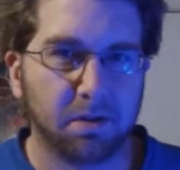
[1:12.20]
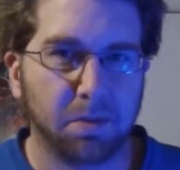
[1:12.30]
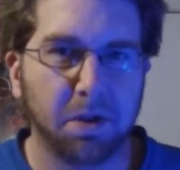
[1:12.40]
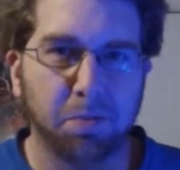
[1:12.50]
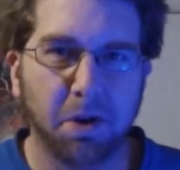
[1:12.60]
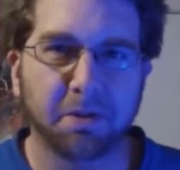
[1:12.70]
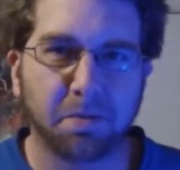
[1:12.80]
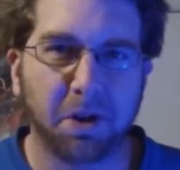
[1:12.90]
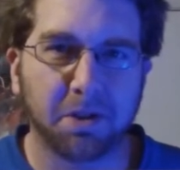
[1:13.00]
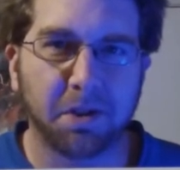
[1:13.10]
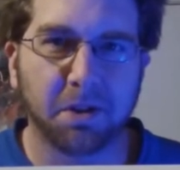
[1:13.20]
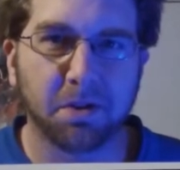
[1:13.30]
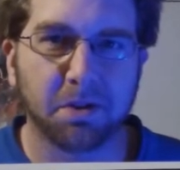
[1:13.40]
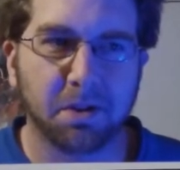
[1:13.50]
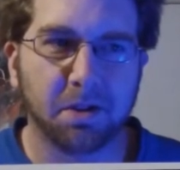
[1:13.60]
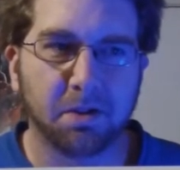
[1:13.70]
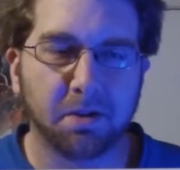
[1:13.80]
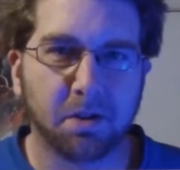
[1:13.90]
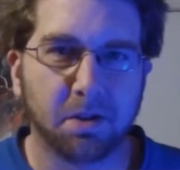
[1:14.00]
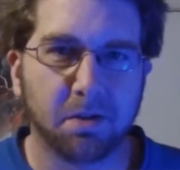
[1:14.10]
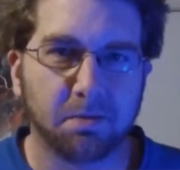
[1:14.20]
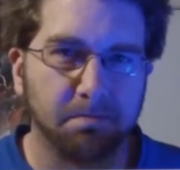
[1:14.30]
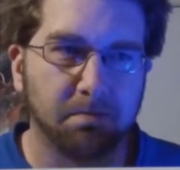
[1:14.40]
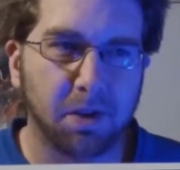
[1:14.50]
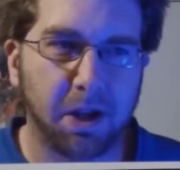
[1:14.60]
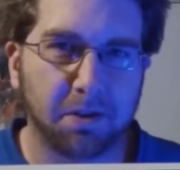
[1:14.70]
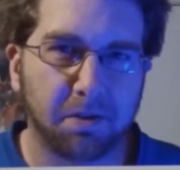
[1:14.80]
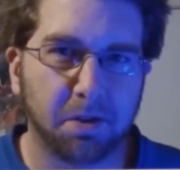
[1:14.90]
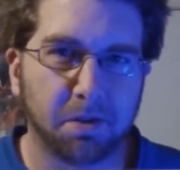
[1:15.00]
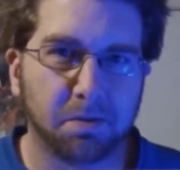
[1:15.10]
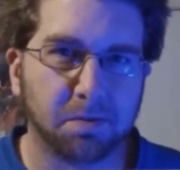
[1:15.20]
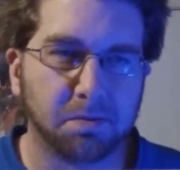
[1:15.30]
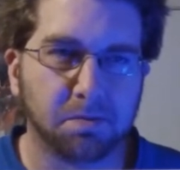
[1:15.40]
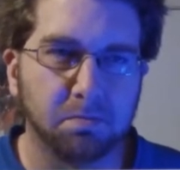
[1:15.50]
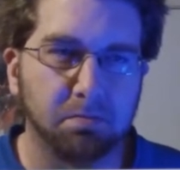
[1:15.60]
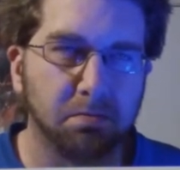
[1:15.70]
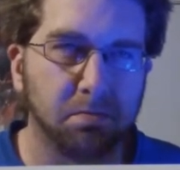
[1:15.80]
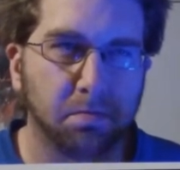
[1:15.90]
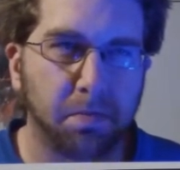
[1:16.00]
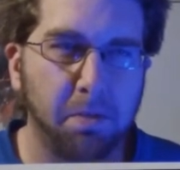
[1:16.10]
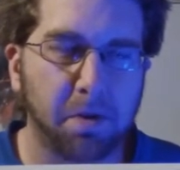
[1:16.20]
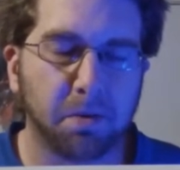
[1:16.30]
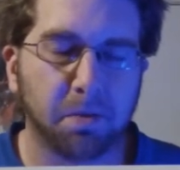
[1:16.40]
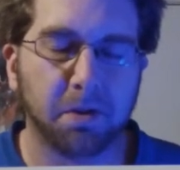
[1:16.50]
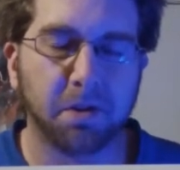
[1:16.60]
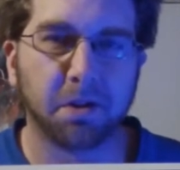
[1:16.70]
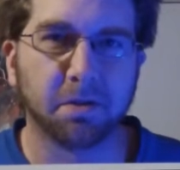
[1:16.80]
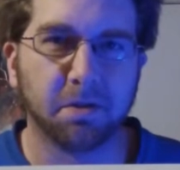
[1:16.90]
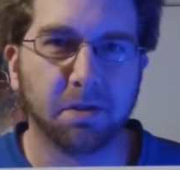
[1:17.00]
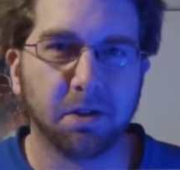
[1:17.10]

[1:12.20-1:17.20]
been a bright spot there in the last little Batman run there.